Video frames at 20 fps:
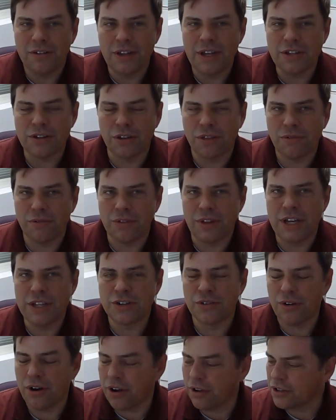
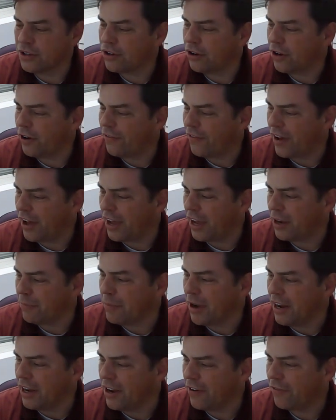These are all
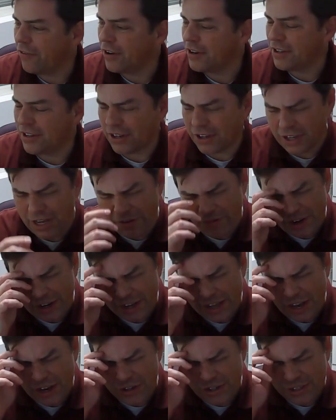certified by different
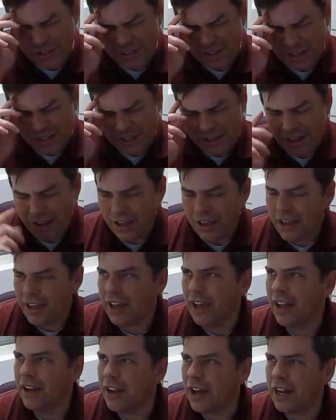governing agencies.
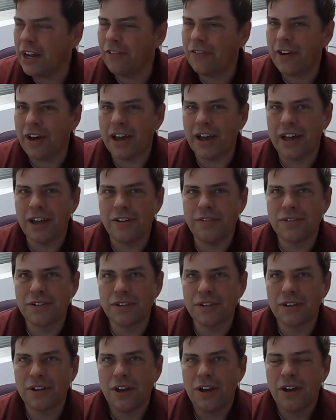
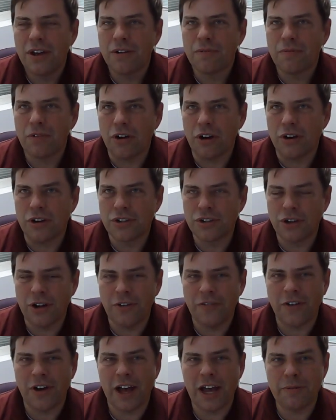N95s are
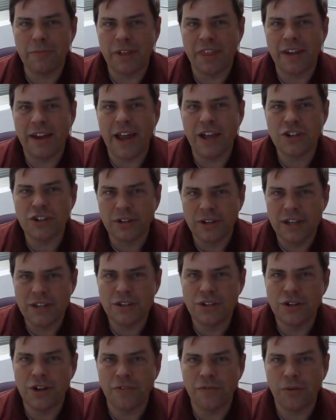certified by the National
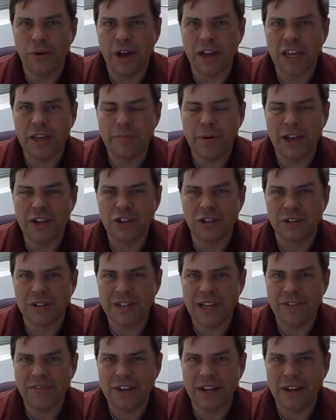Institute for Occupational
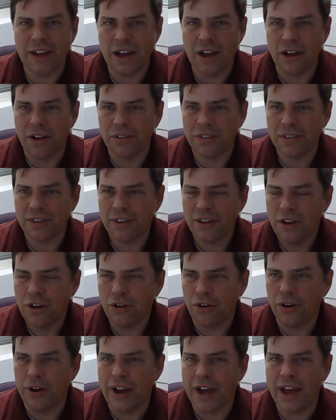Safety and Health,
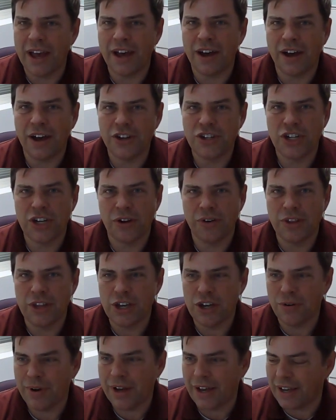or NIOSH, here in
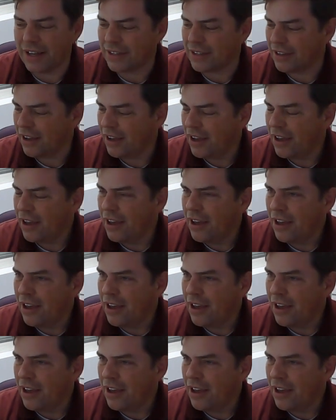the US.